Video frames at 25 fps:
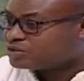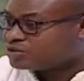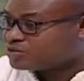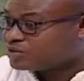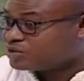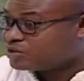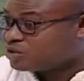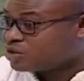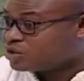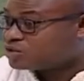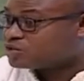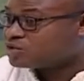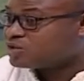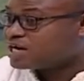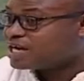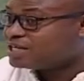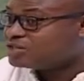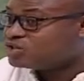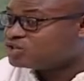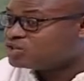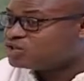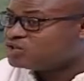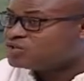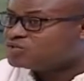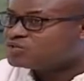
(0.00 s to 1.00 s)

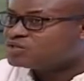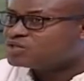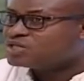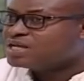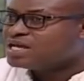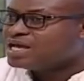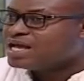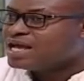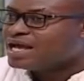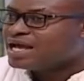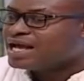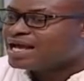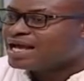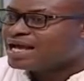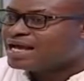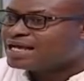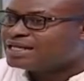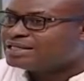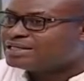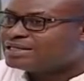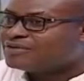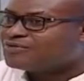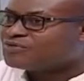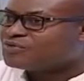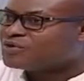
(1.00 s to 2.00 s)
authorized use,
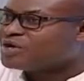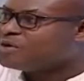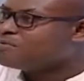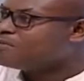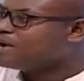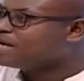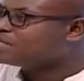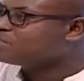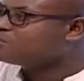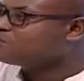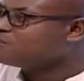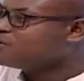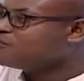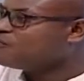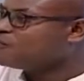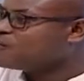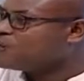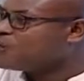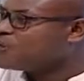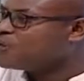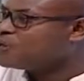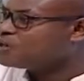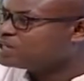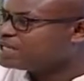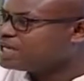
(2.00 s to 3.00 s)
and three months
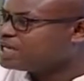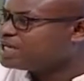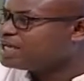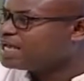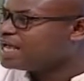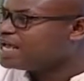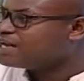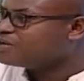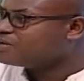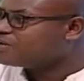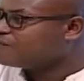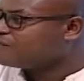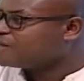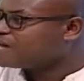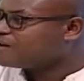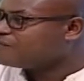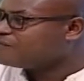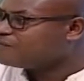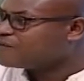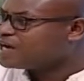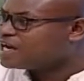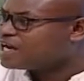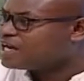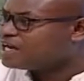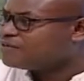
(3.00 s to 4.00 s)
before the end of that
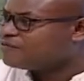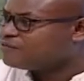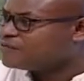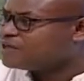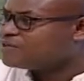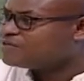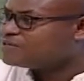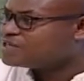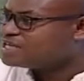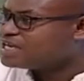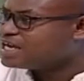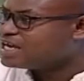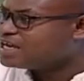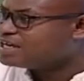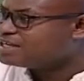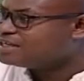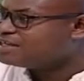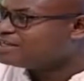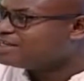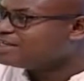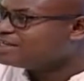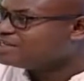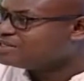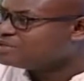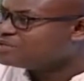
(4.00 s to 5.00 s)
uh, fifth year,
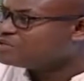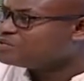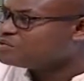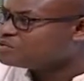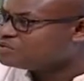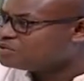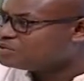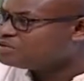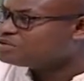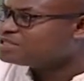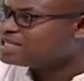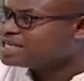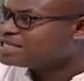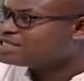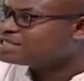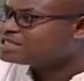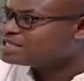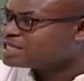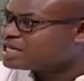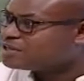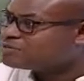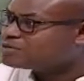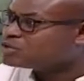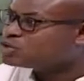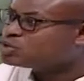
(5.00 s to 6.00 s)
you take
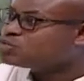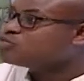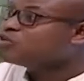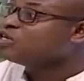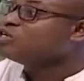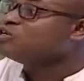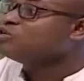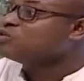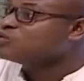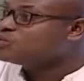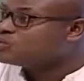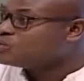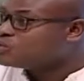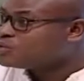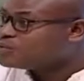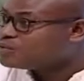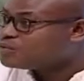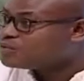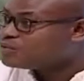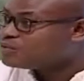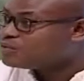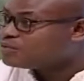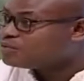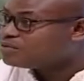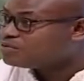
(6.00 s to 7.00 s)
steps to renew
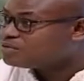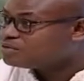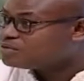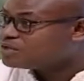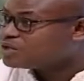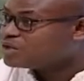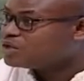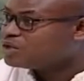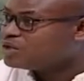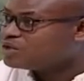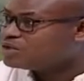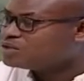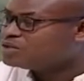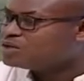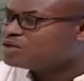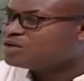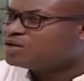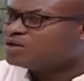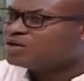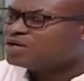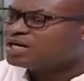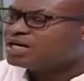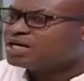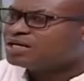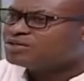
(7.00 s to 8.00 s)
your,
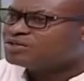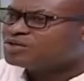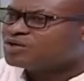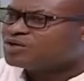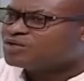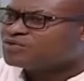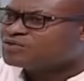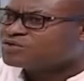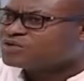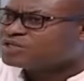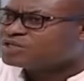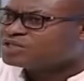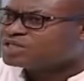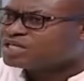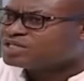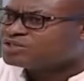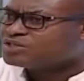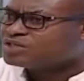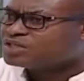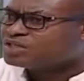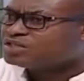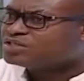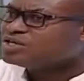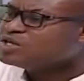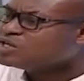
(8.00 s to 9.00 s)
your, uh, your
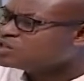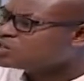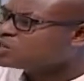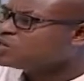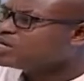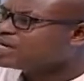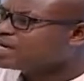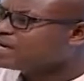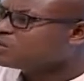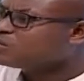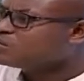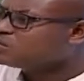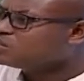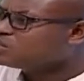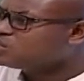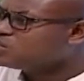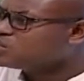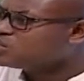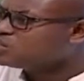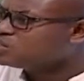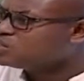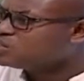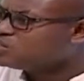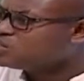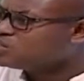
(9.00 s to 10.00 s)
authorization so you can continue
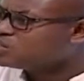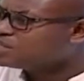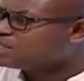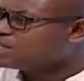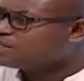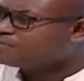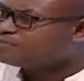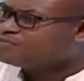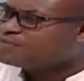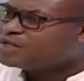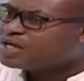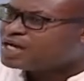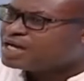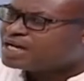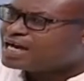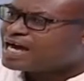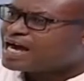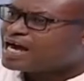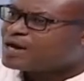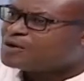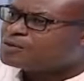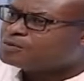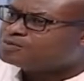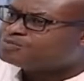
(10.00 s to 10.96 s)
to use it. Now,